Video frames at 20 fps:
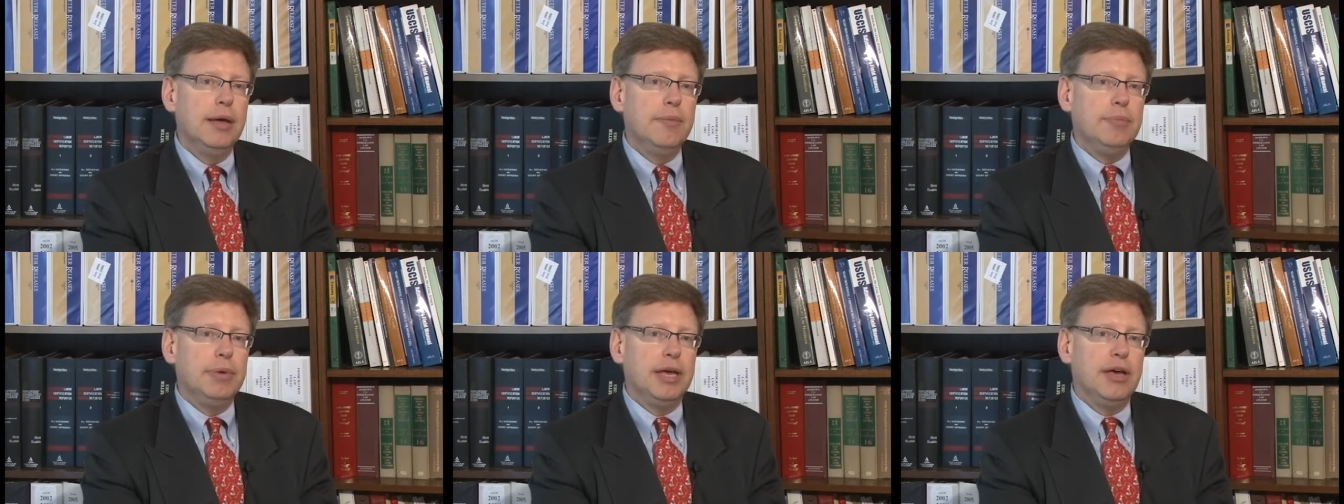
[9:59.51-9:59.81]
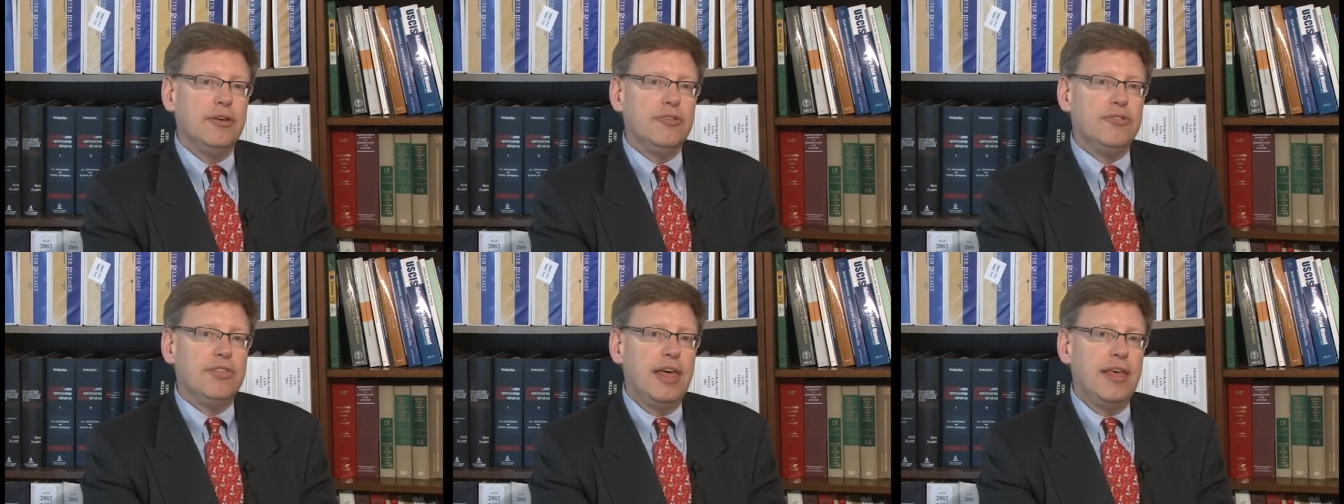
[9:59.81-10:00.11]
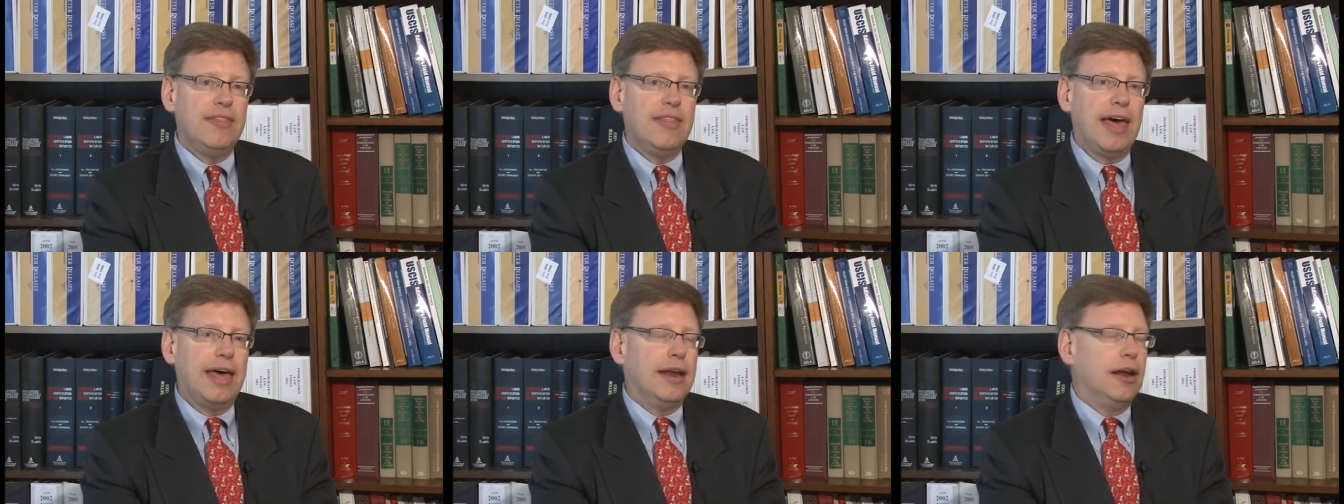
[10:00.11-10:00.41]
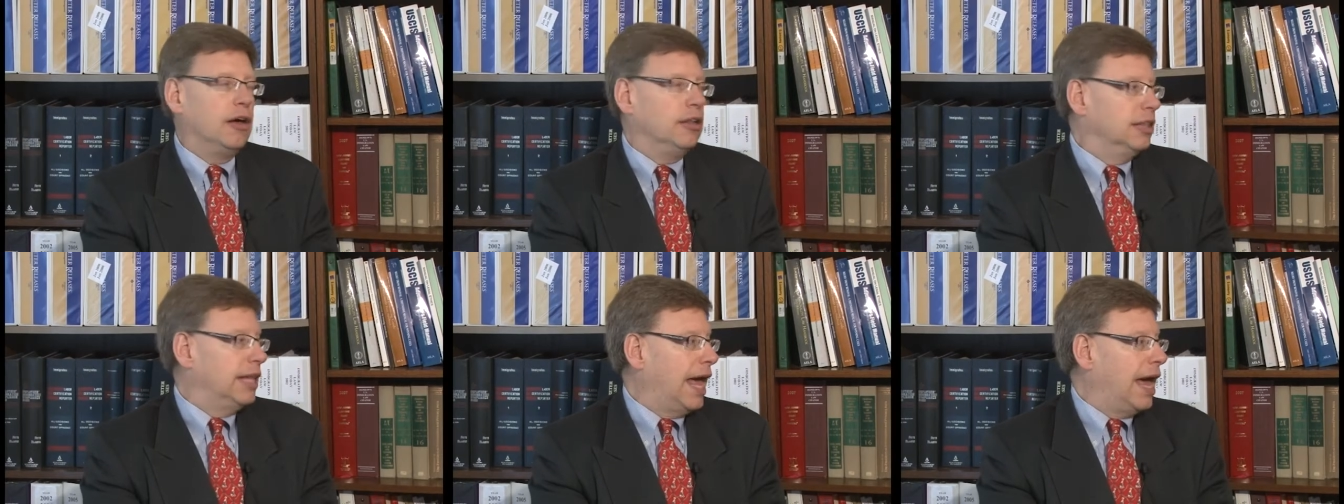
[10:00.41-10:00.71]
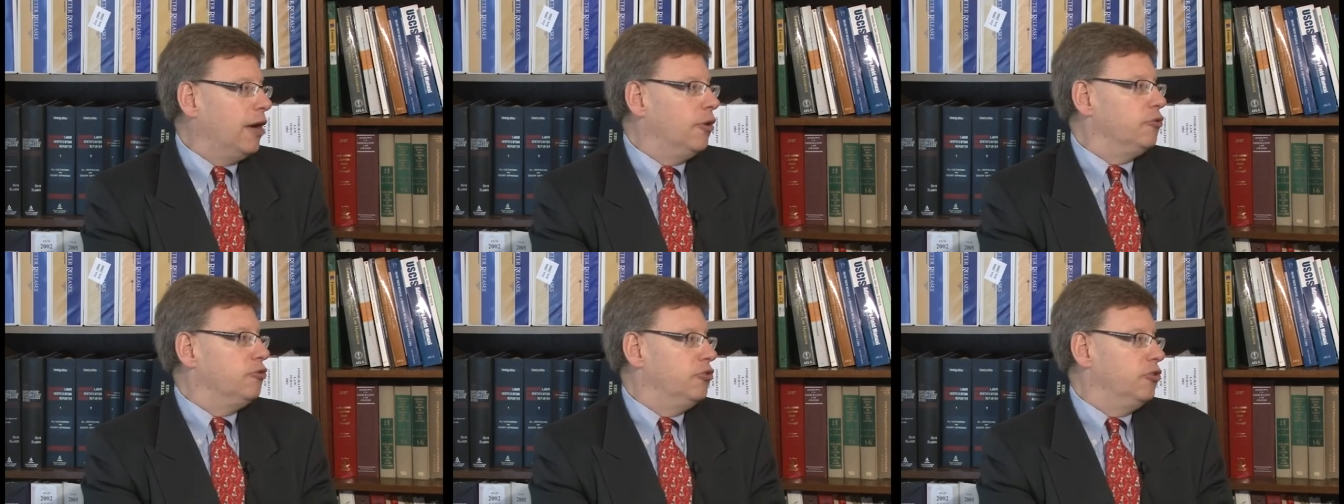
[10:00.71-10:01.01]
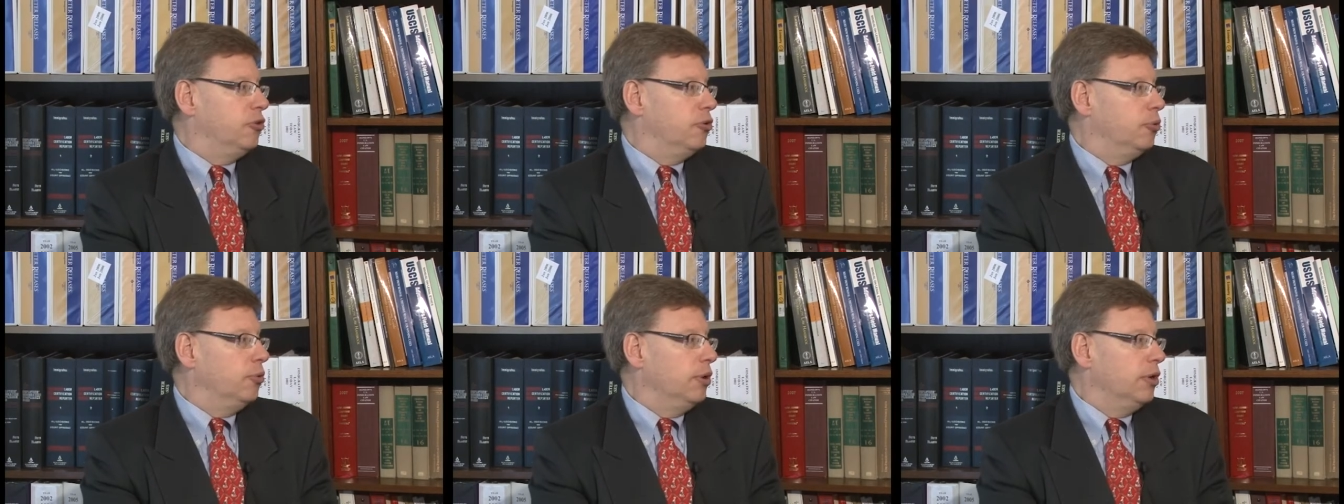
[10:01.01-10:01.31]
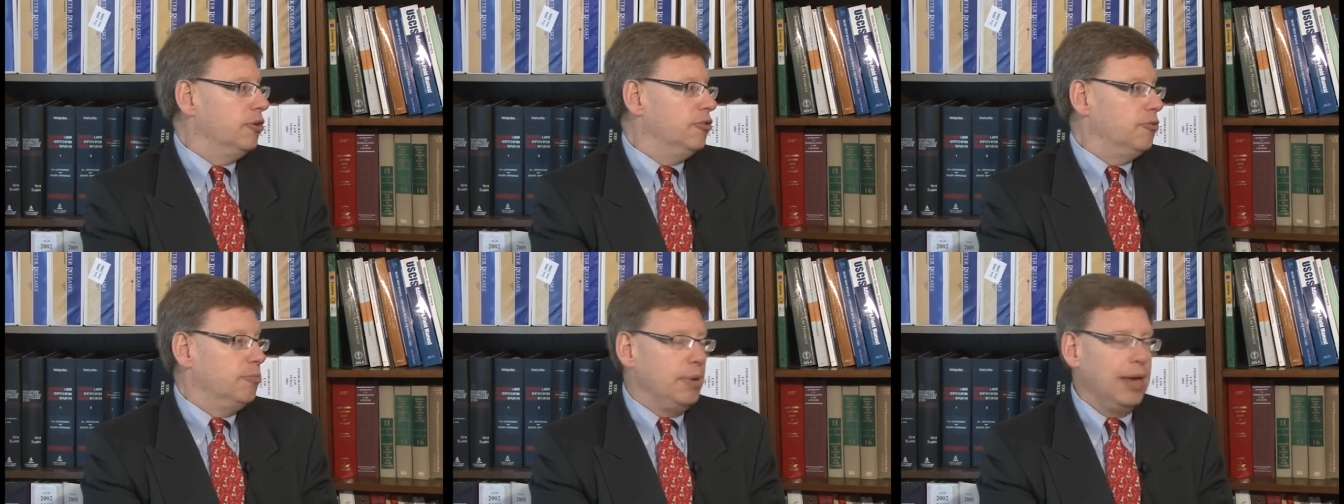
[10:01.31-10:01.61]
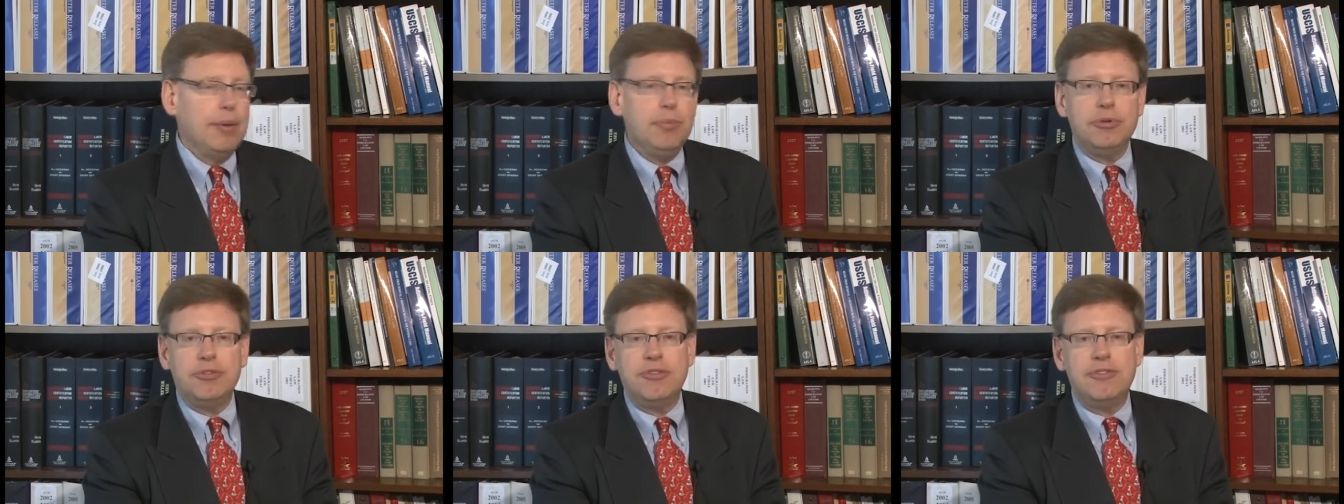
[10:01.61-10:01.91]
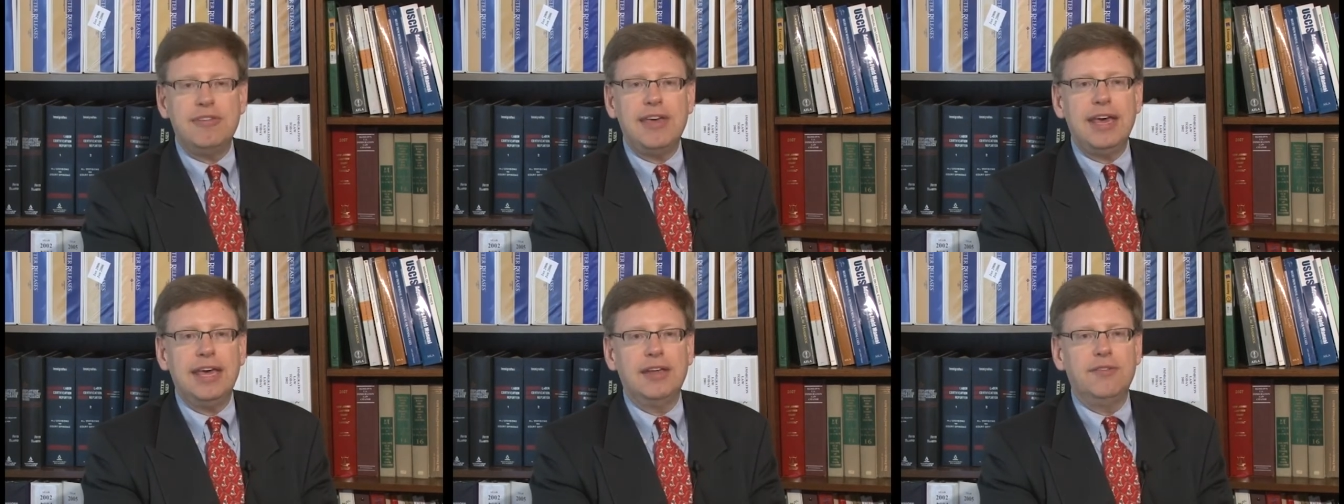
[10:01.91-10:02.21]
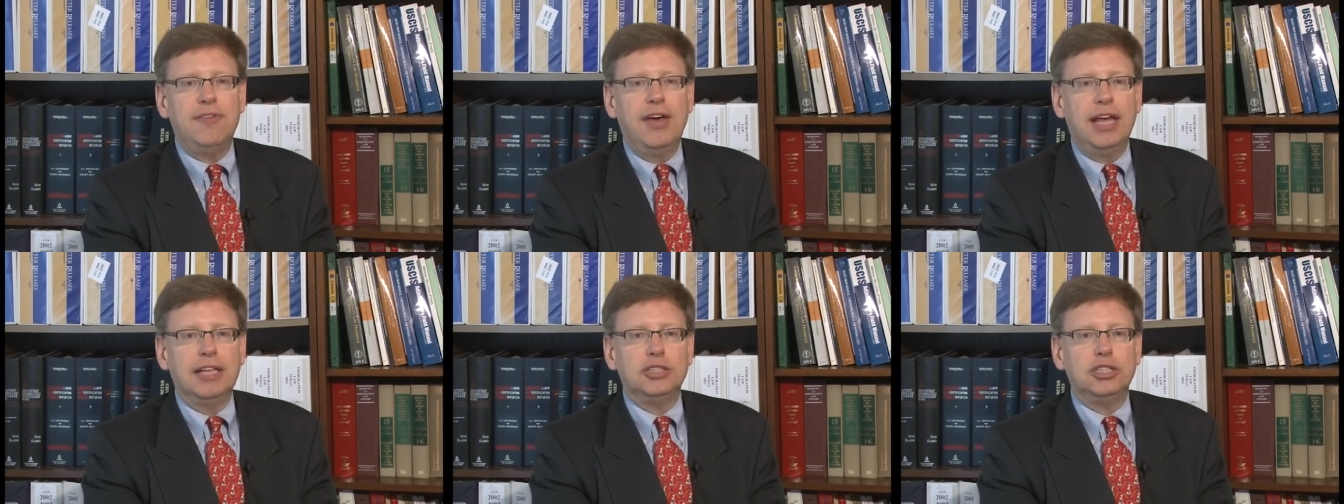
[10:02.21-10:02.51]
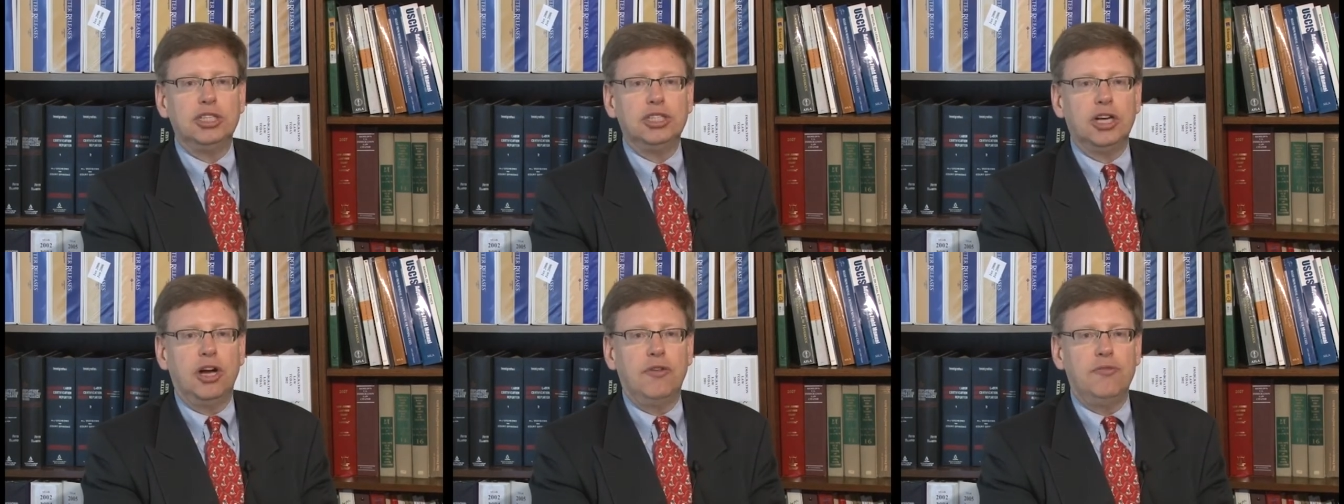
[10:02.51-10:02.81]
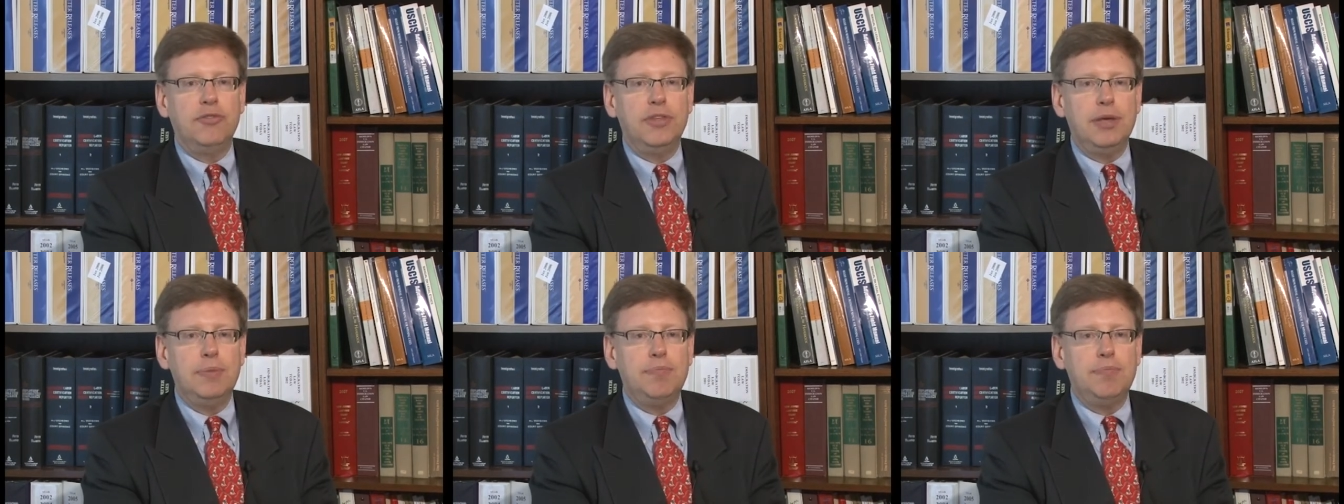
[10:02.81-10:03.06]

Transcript: because then that allows you to be able to take advantage of the